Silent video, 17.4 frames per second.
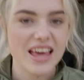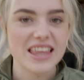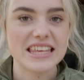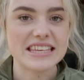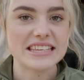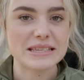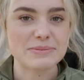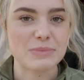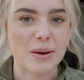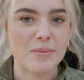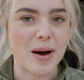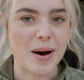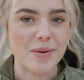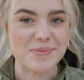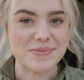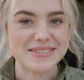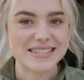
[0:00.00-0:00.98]
this is my
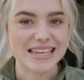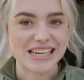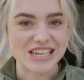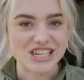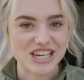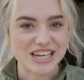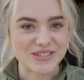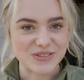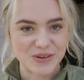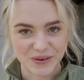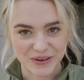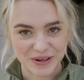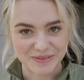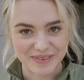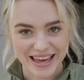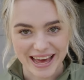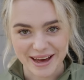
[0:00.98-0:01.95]
mum's and she is not
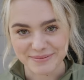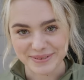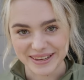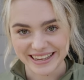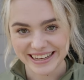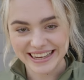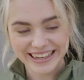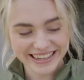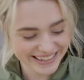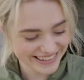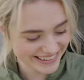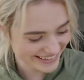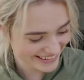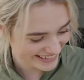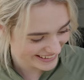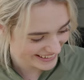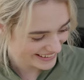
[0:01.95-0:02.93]
gonna be happy.
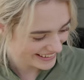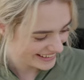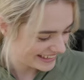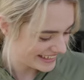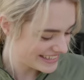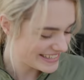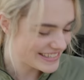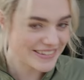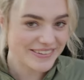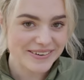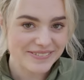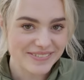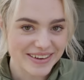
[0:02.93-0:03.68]
Sorry,